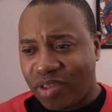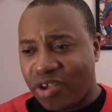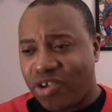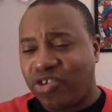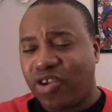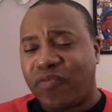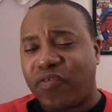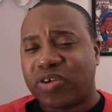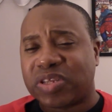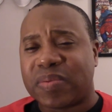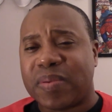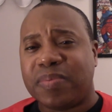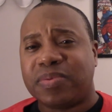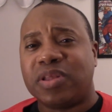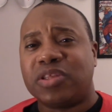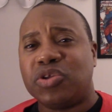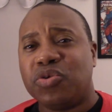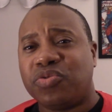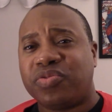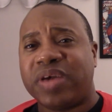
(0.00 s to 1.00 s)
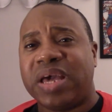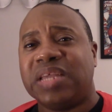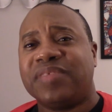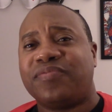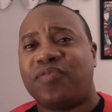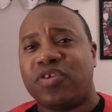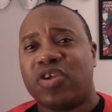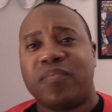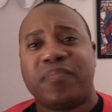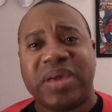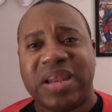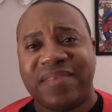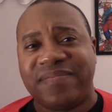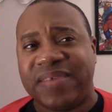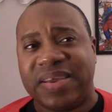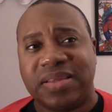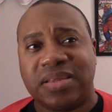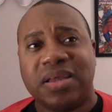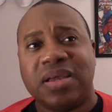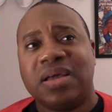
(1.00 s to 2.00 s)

You're still forcing people to do things for your benefit.